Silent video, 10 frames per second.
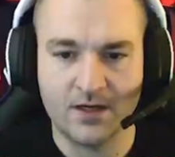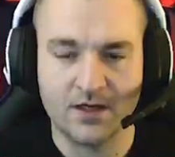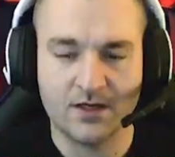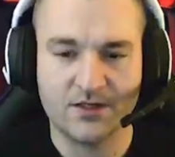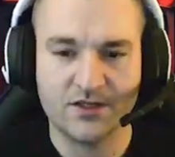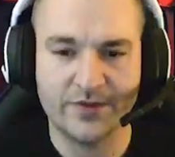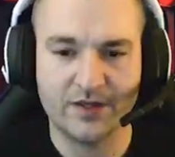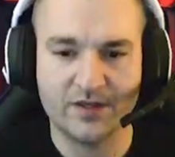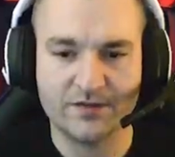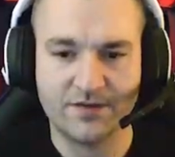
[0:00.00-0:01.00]
Just
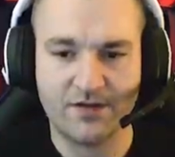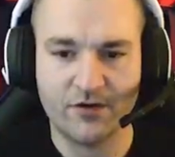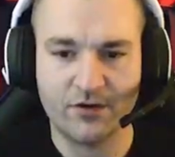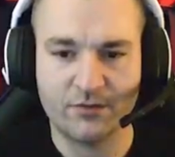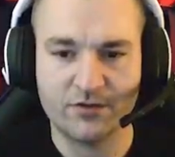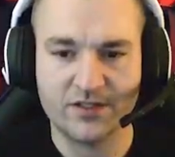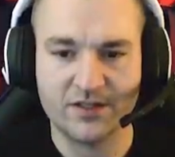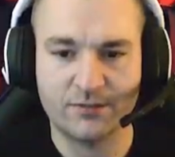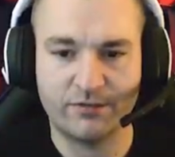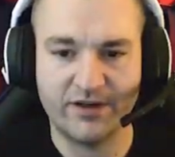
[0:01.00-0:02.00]
because 500%
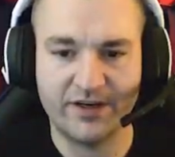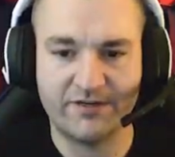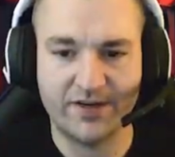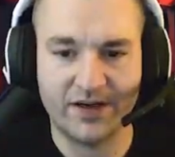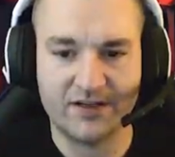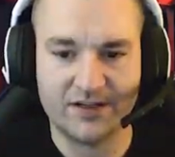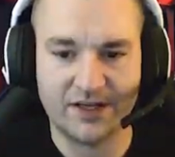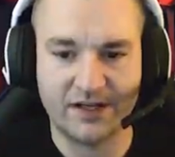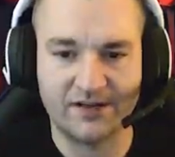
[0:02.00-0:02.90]
is pretty fast, and